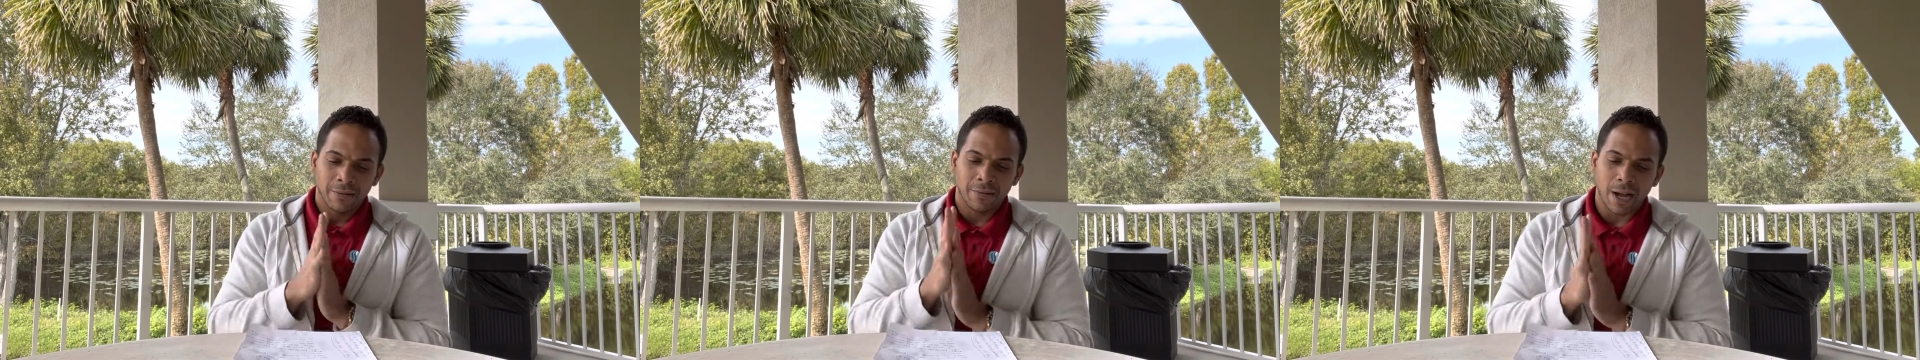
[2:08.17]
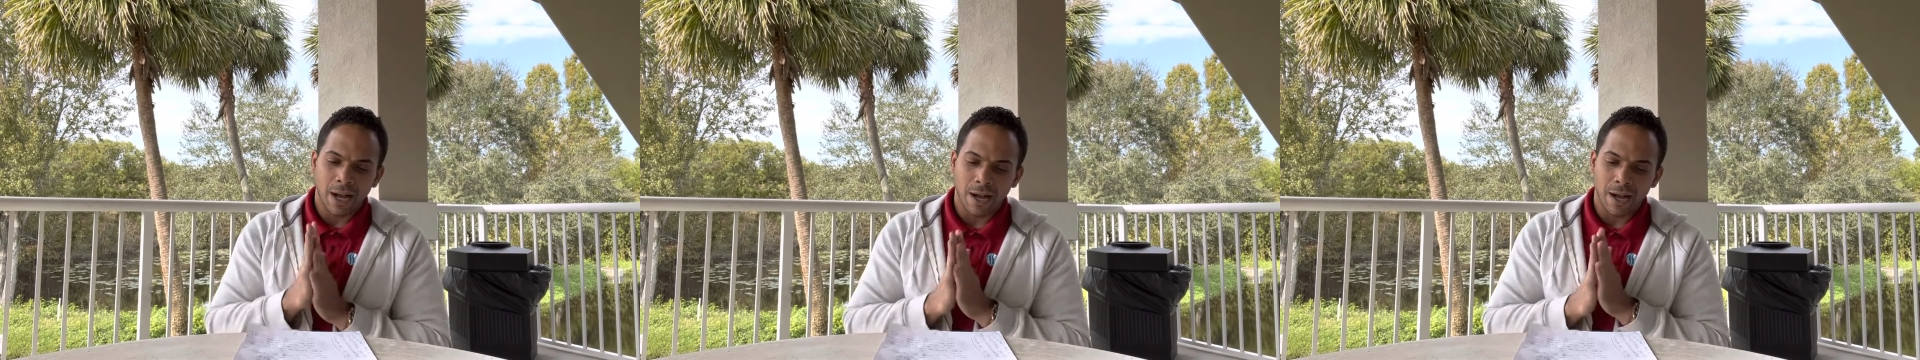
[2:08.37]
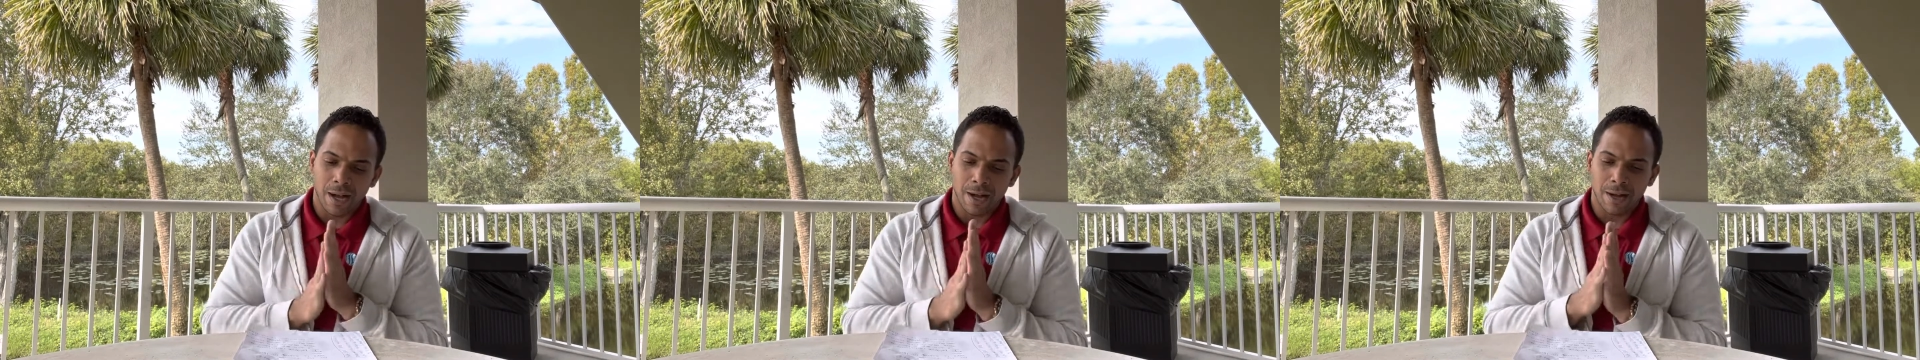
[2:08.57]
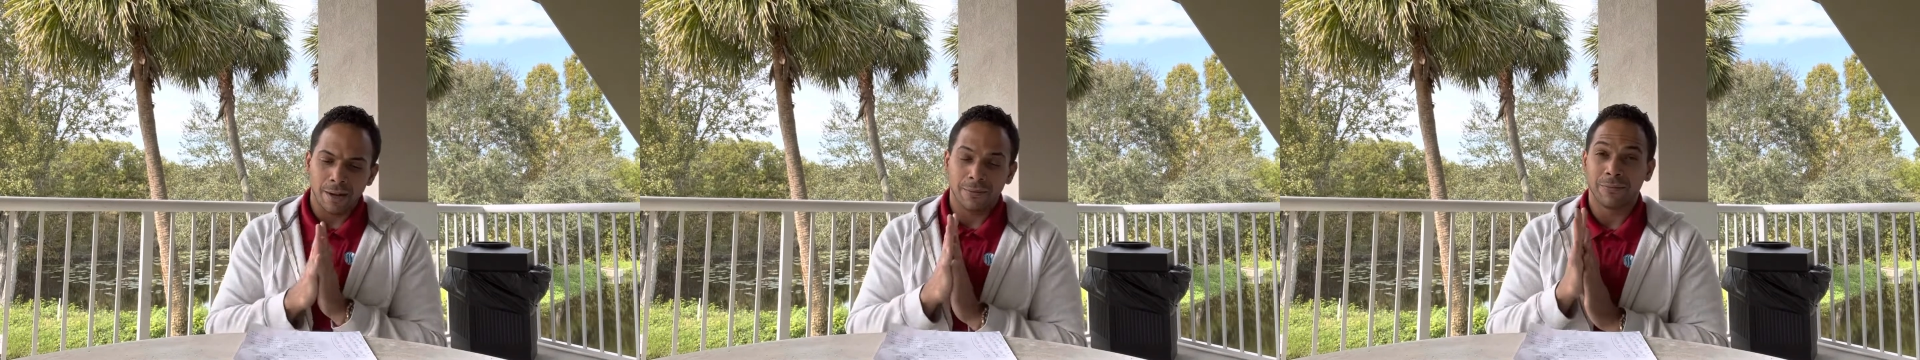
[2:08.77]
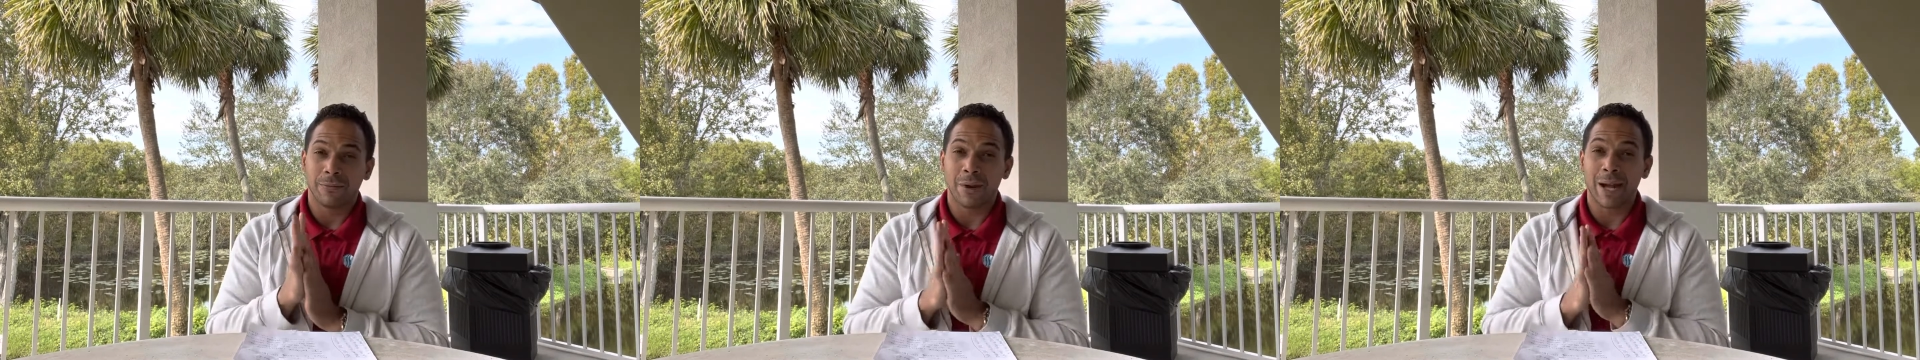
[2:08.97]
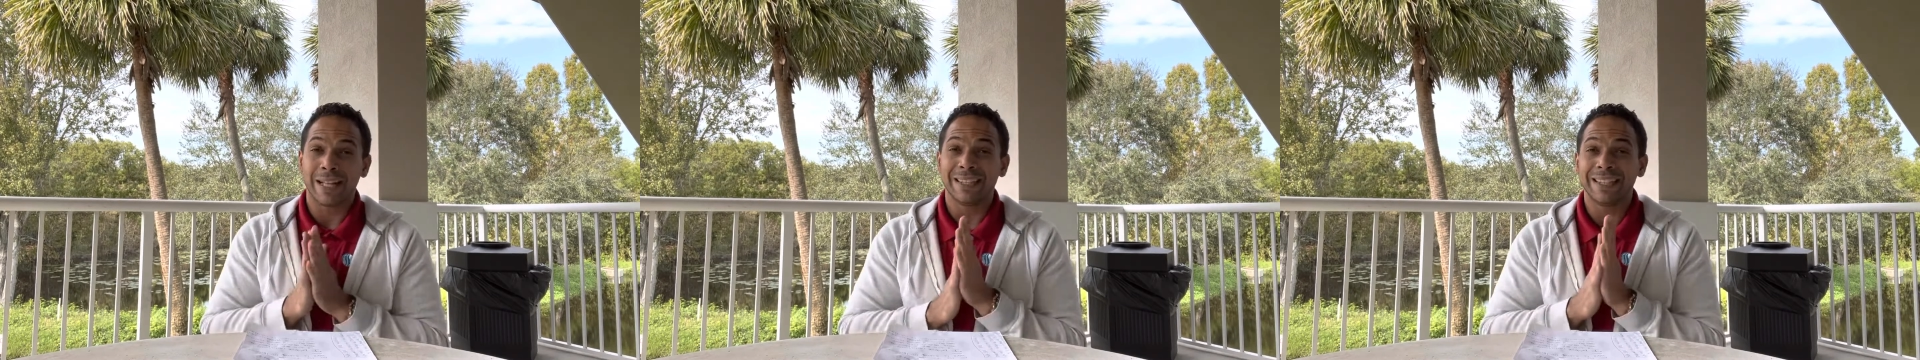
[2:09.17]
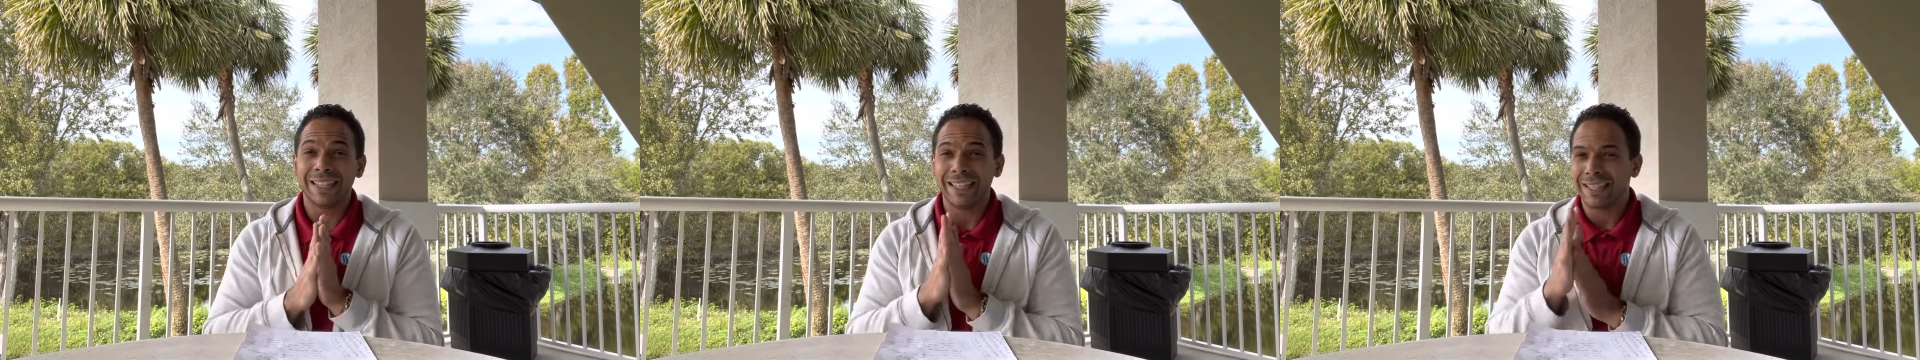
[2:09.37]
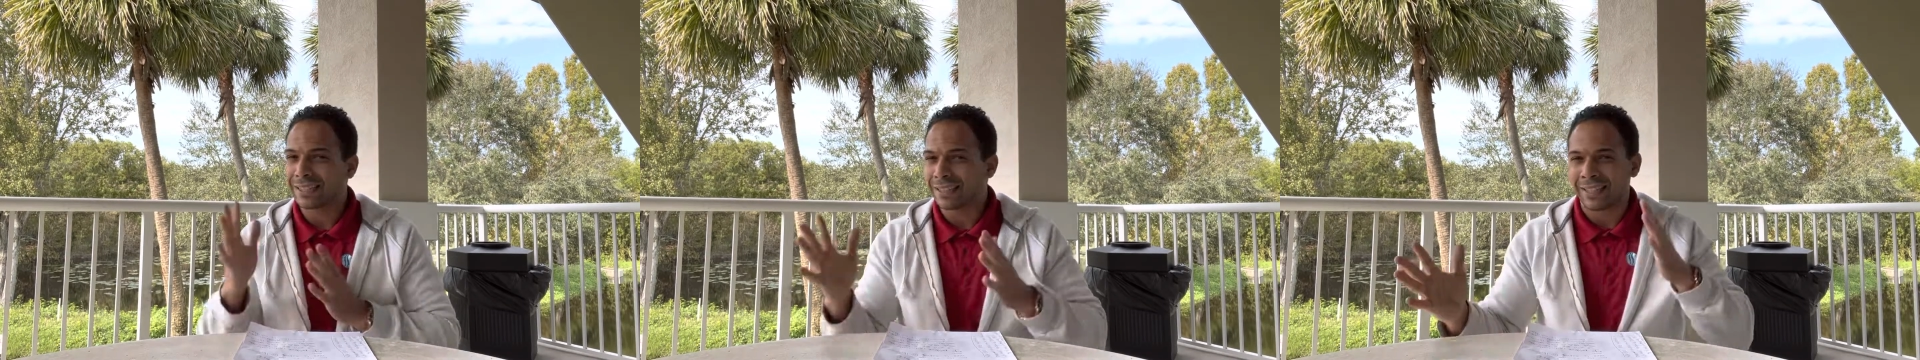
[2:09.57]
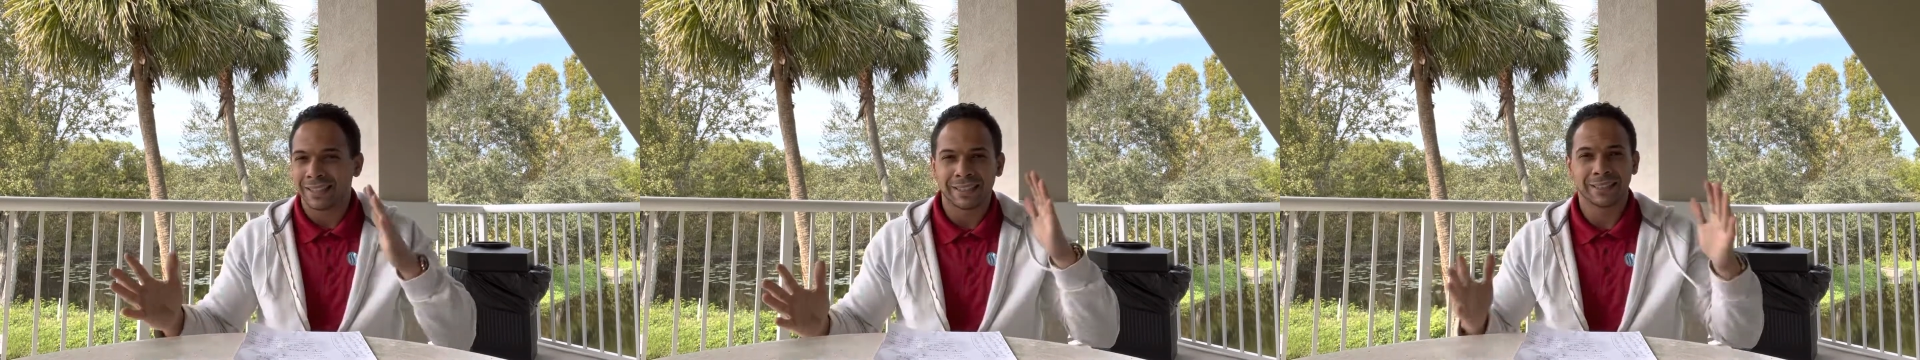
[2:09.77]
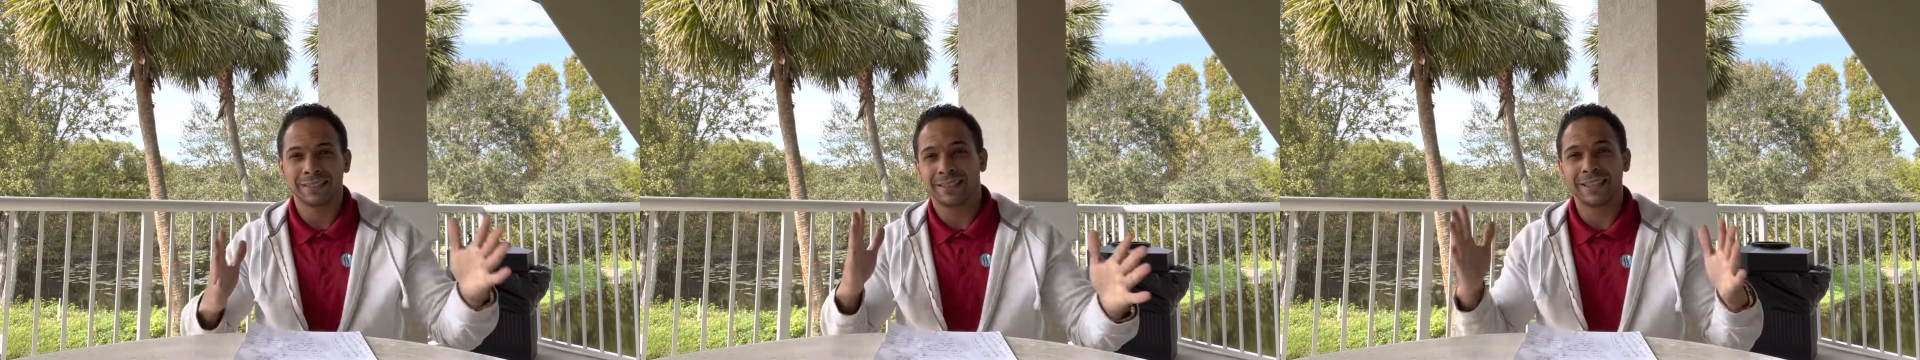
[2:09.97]
uh for at least
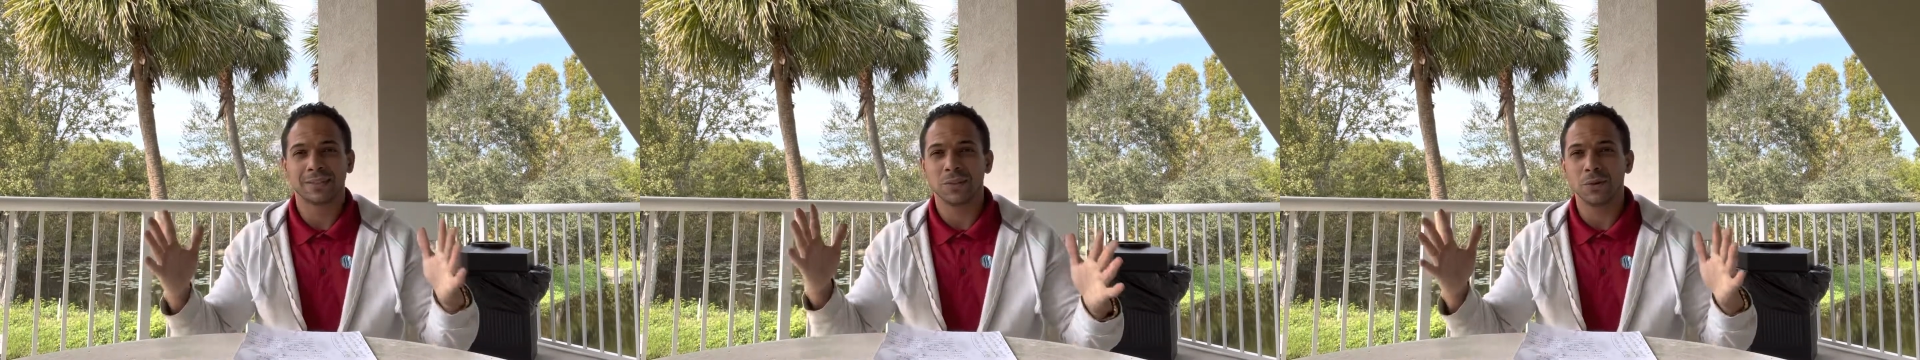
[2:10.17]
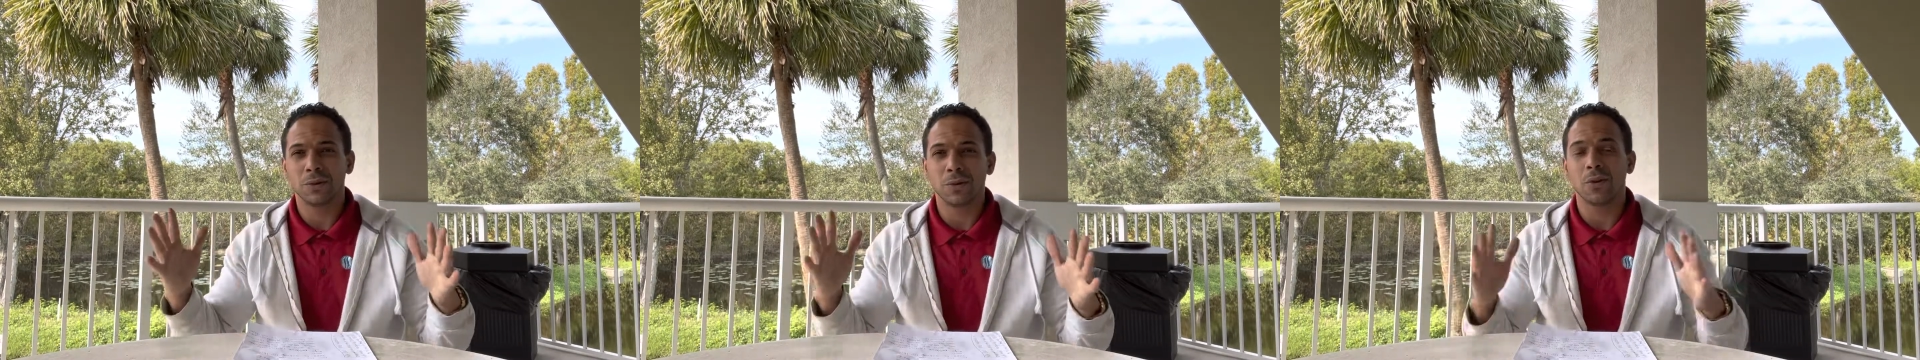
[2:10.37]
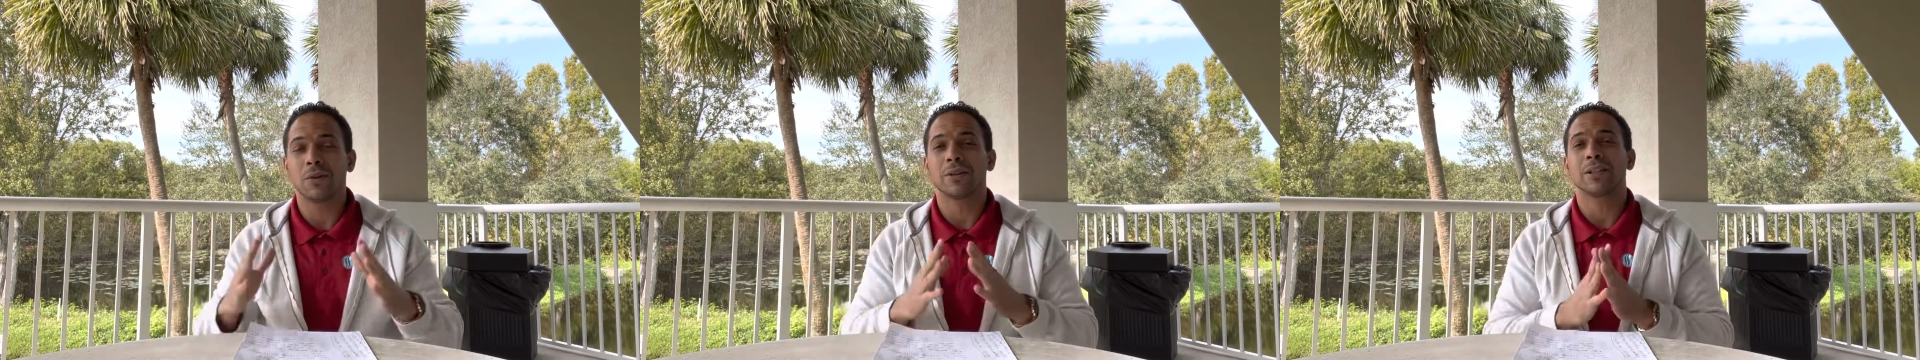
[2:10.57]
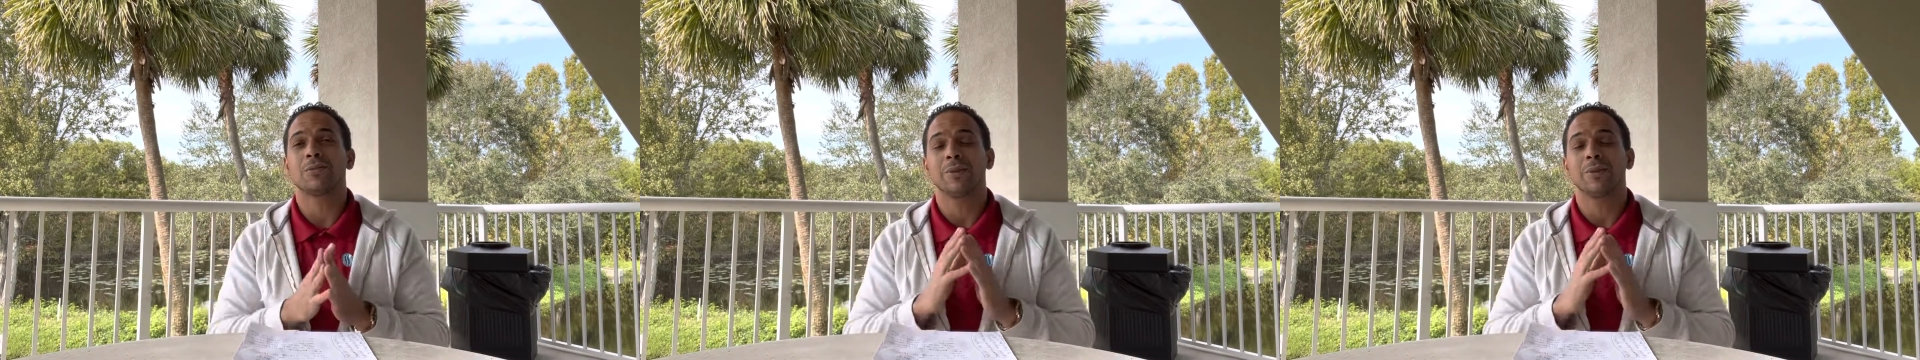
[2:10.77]
these two quarters,